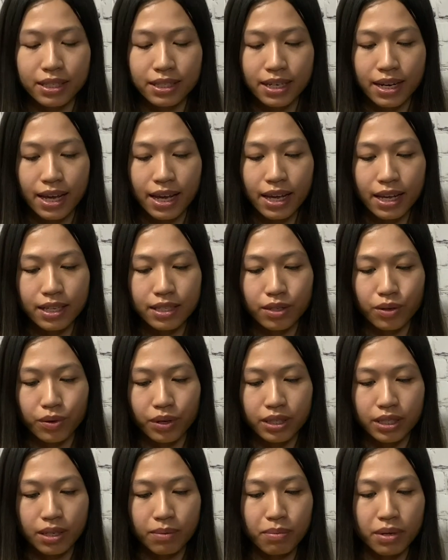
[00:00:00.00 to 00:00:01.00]
today is
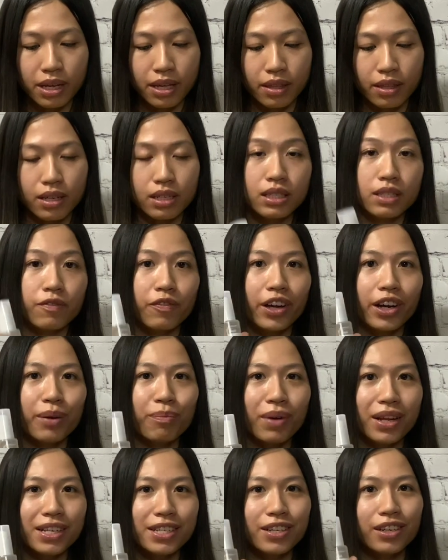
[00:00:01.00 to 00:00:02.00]
going to be this
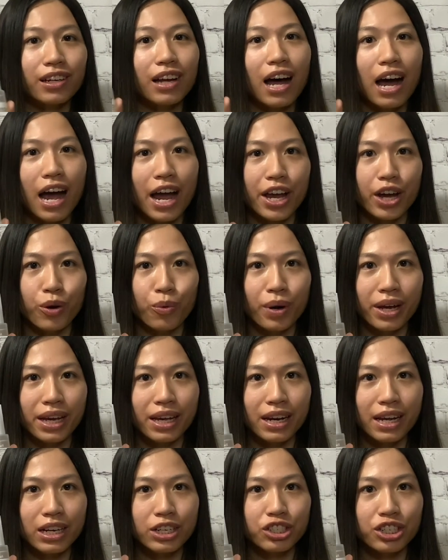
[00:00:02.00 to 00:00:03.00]
Fundamental Eye
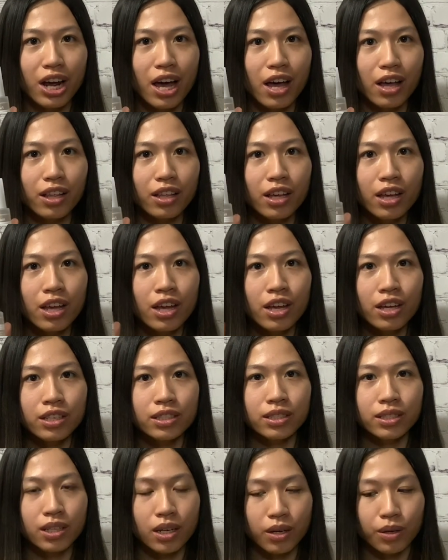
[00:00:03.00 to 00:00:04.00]
Awakening Gel.
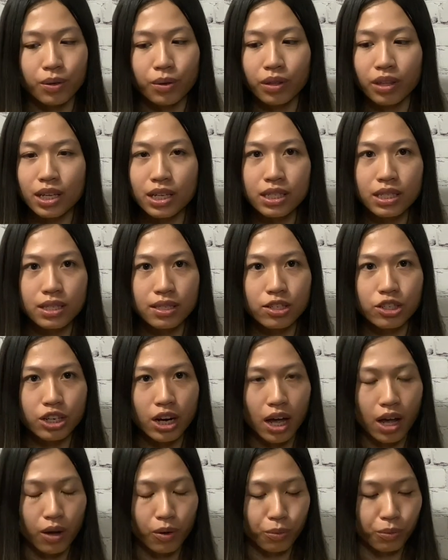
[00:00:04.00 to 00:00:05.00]
So this
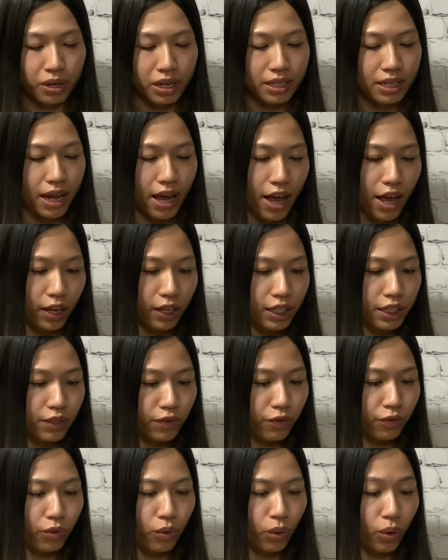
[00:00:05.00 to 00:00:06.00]
gel retails
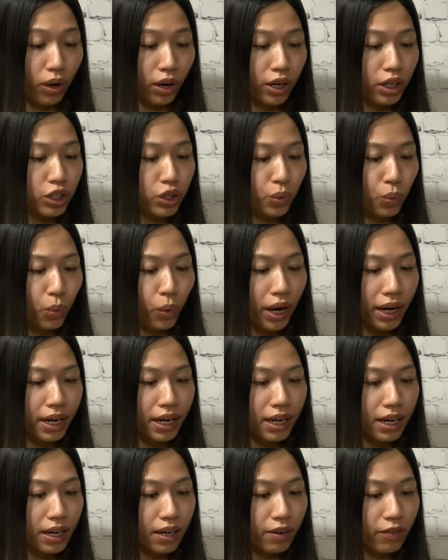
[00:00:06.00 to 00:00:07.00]
for
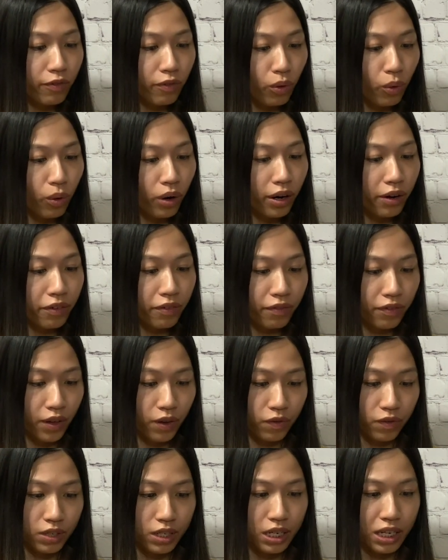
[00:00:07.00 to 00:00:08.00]

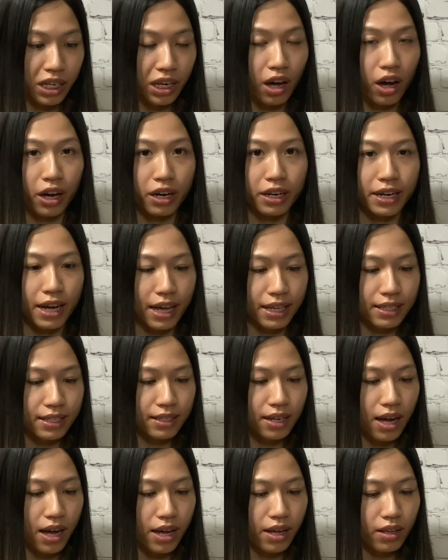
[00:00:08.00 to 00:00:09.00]
$24.50 on
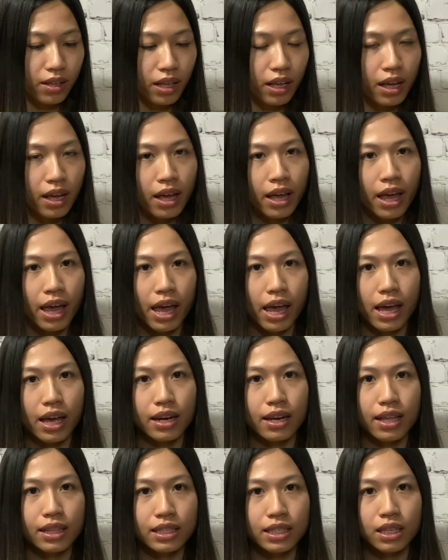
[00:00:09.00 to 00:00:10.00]
YesStyle
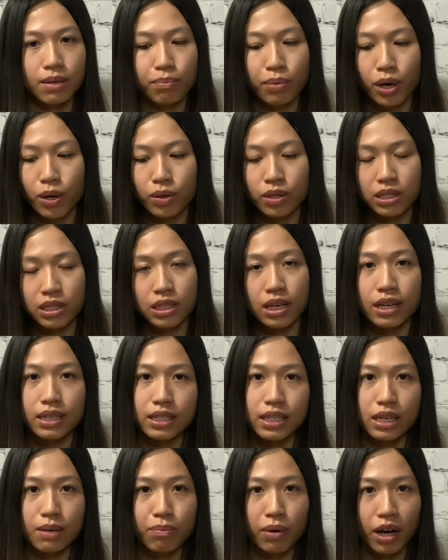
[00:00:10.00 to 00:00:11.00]
and it's supposed to
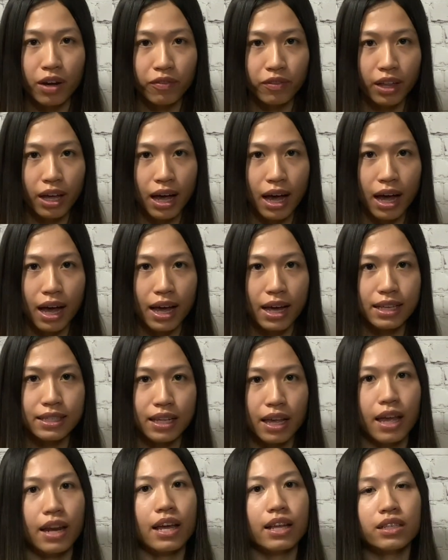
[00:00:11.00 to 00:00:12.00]
depuff the eyes
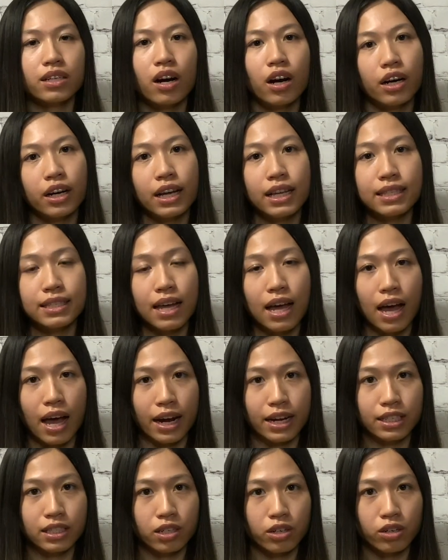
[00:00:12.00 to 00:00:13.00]
and it targets
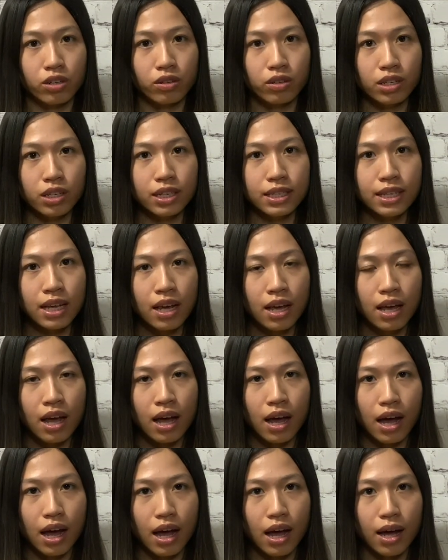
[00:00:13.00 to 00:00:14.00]
eye circles.
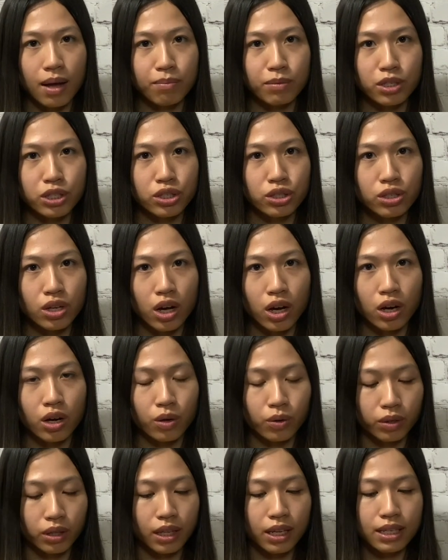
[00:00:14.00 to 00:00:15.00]
Um,
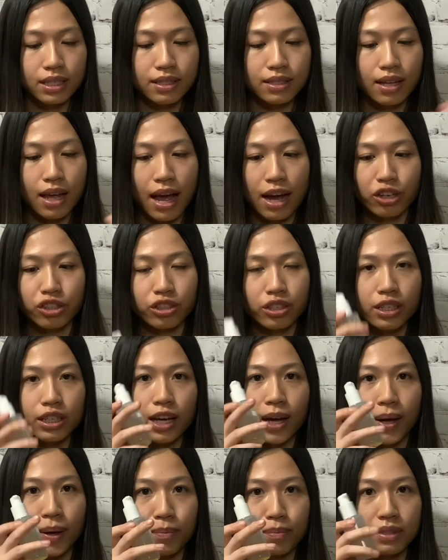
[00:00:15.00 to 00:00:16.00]
so this actually
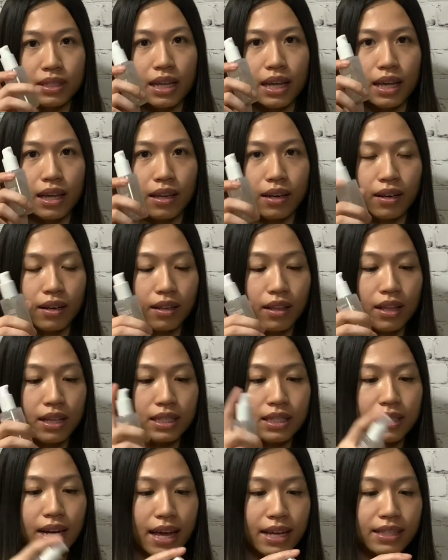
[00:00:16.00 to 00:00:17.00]
comes in
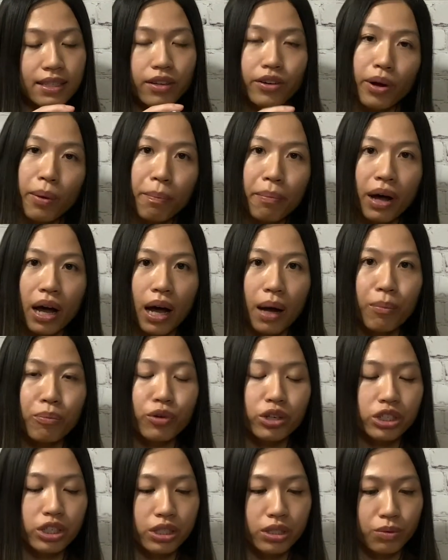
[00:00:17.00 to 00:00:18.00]
this nice little pump,
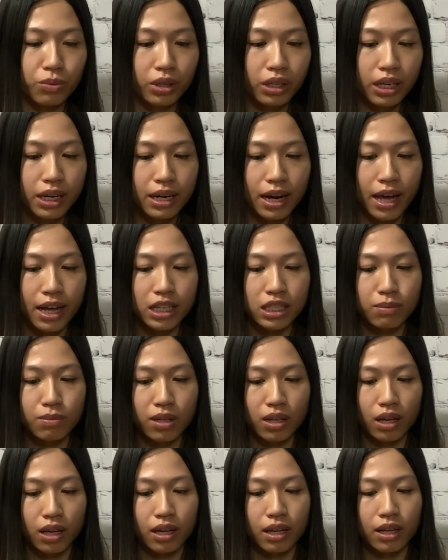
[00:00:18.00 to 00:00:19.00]
which is really nice
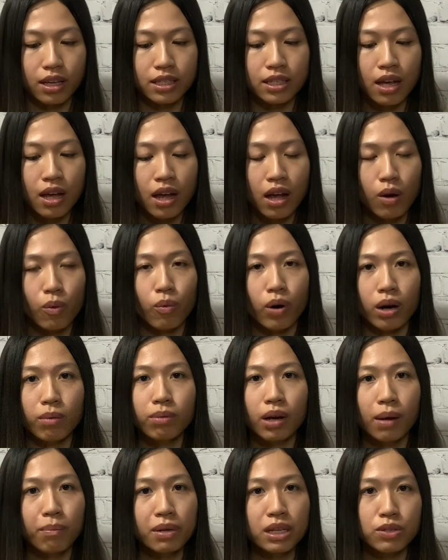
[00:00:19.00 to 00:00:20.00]
because one
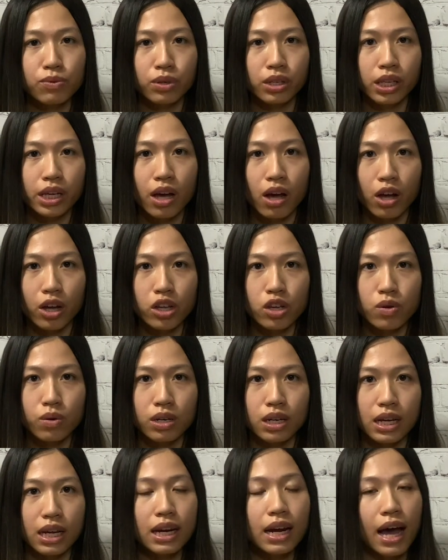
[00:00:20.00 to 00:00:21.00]
pump is really all you
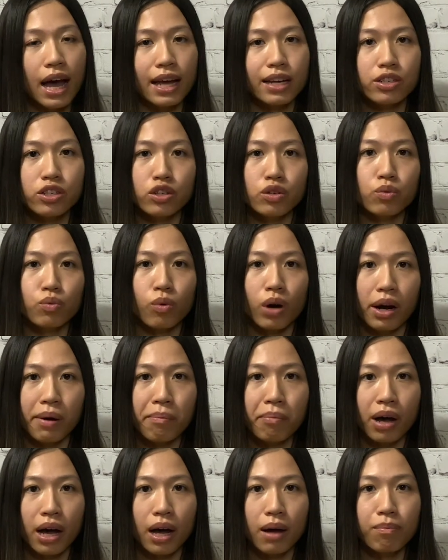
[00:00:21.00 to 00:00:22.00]
need. I do one
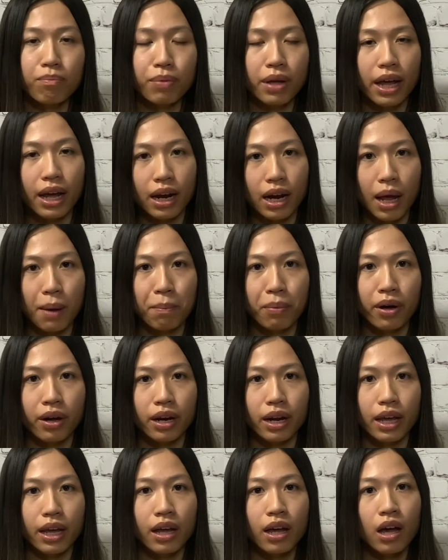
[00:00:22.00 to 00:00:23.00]
pump and I put
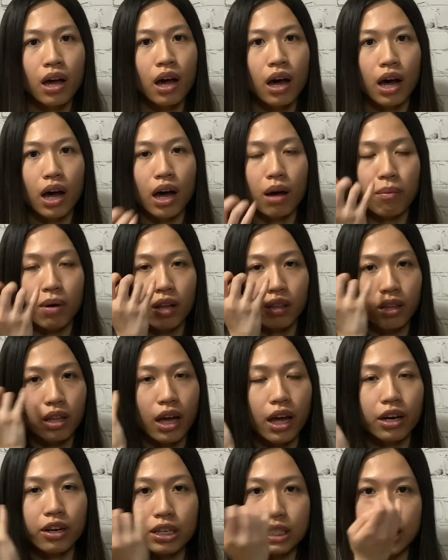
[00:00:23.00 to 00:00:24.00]
it um, on the
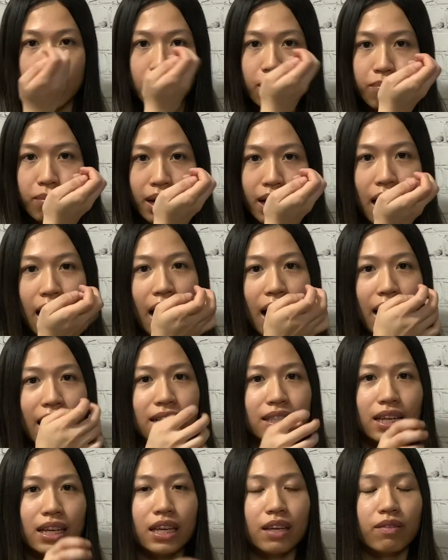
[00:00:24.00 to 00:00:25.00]
underside of my
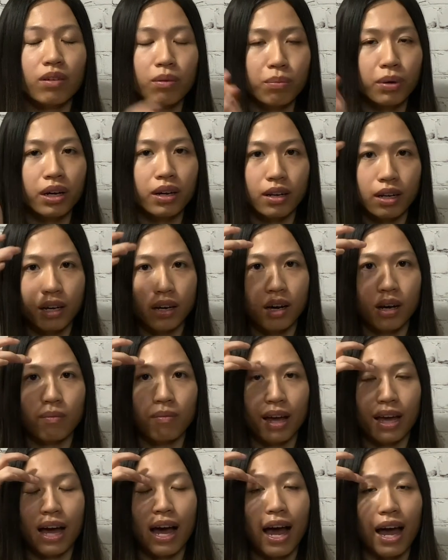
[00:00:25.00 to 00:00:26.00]
eyes. I even put it on
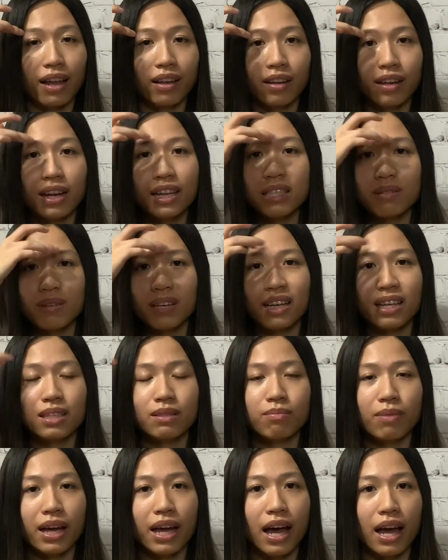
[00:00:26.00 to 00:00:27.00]
my eyelids because
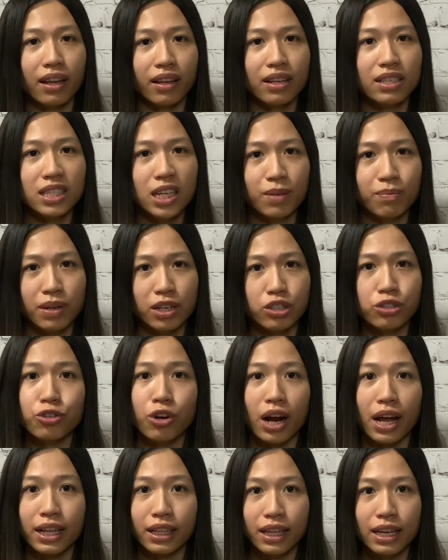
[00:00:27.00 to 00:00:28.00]
my eyelids have been
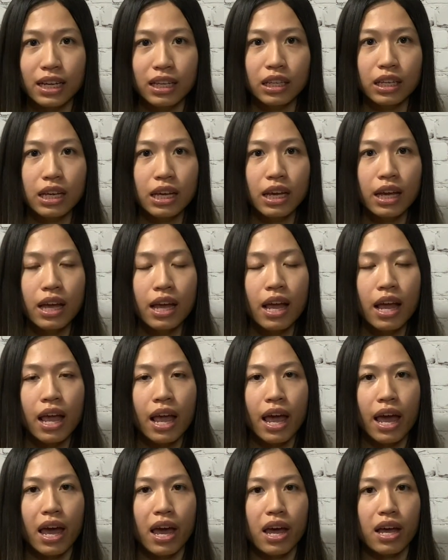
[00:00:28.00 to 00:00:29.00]
dry lately.
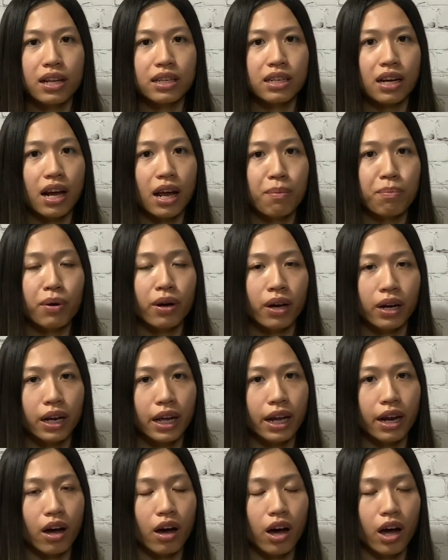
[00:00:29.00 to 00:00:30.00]
And I put
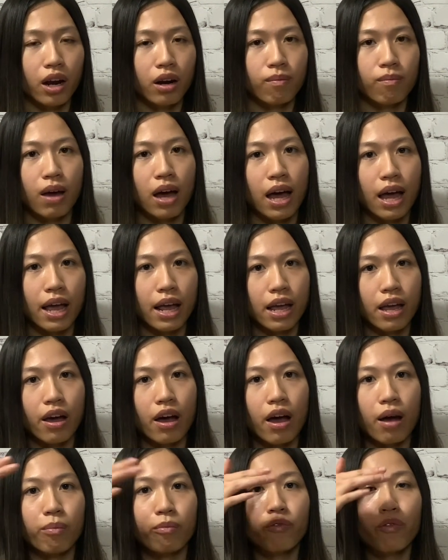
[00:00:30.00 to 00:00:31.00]
it on my
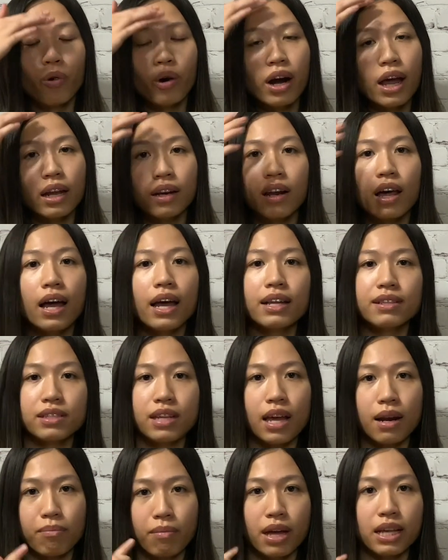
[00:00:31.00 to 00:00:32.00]
um, forehead lines
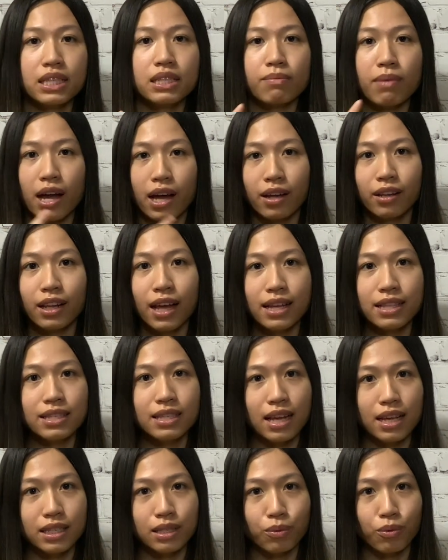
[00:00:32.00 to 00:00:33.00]
and my smile lines
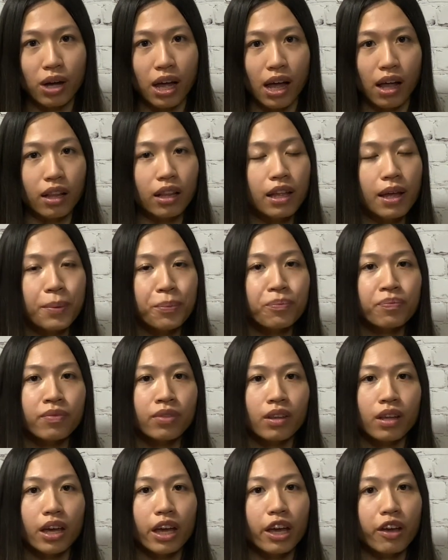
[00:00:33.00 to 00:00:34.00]
as well
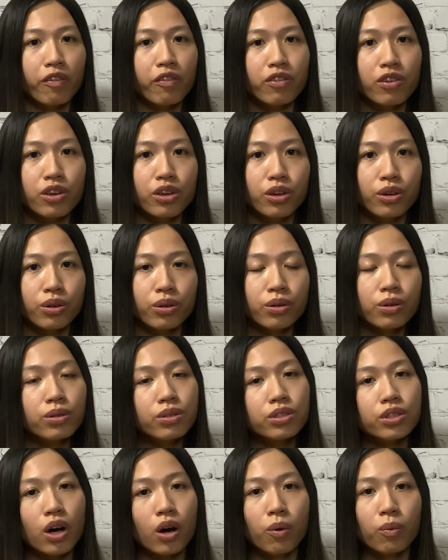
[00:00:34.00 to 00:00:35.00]
if you
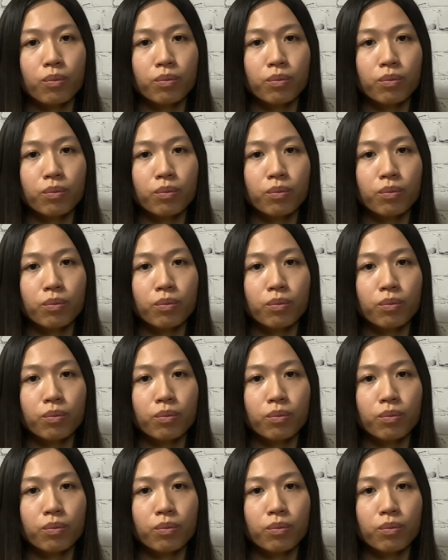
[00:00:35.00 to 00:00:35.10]
don't